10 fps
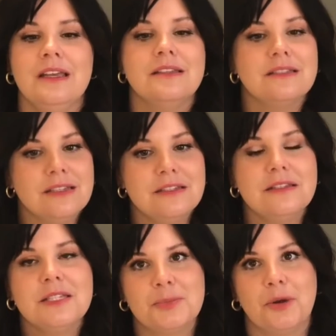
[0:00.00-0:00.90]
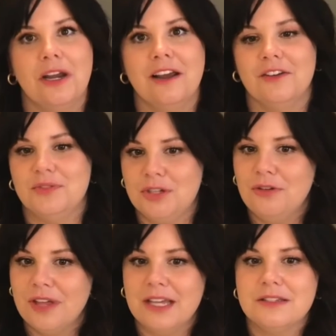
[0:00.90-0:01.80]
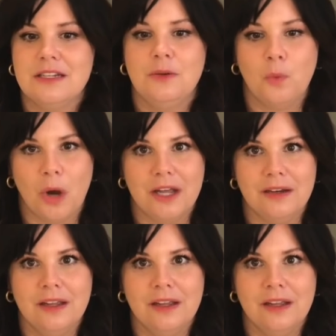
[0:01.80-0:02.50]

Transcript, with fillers: Since the spring of 2001,